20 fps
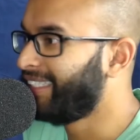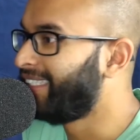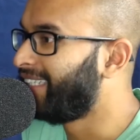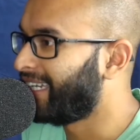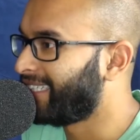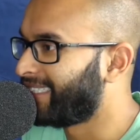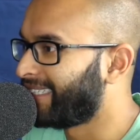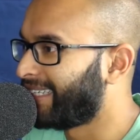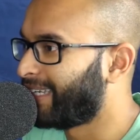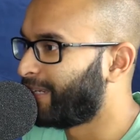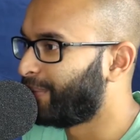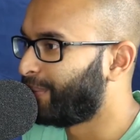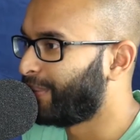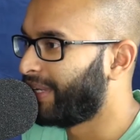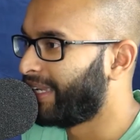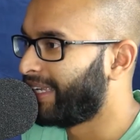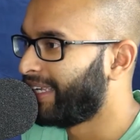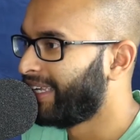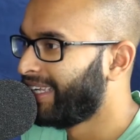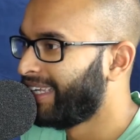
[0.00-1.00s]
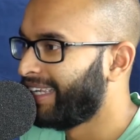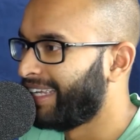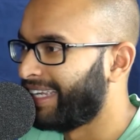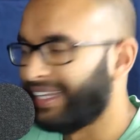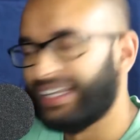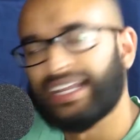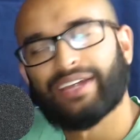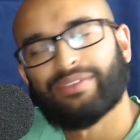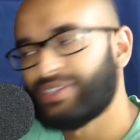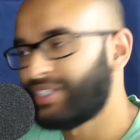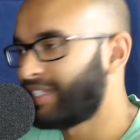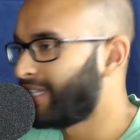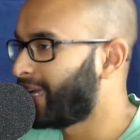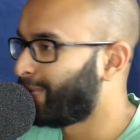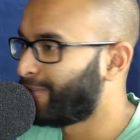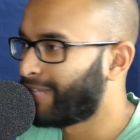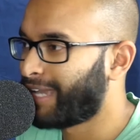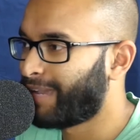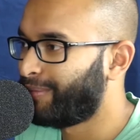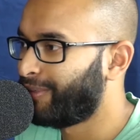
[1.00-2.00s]
she doesn't get a break. It never
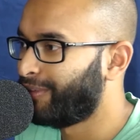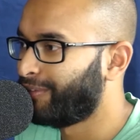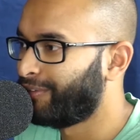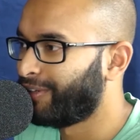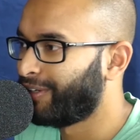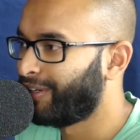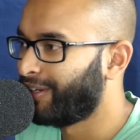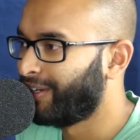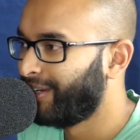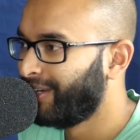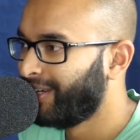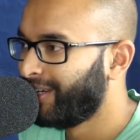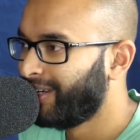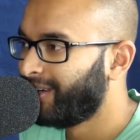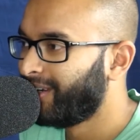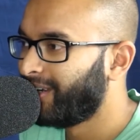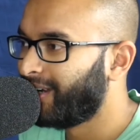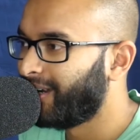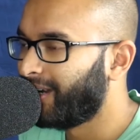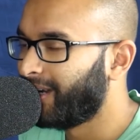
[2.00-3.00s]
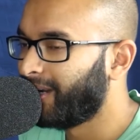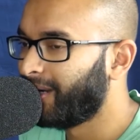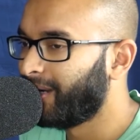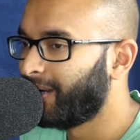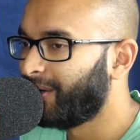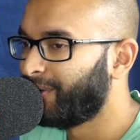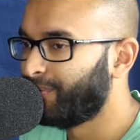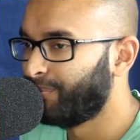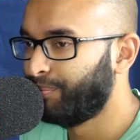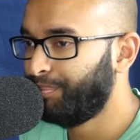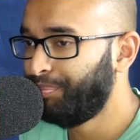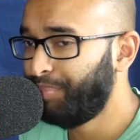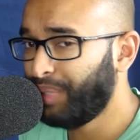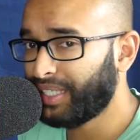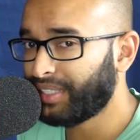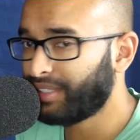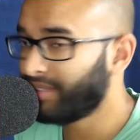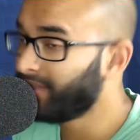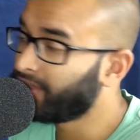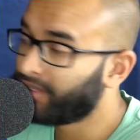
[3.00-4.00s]
stops happening for her.
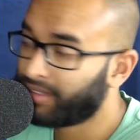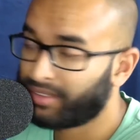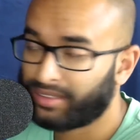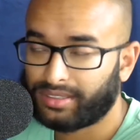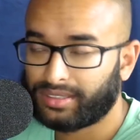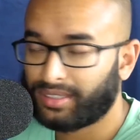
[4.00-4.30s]
But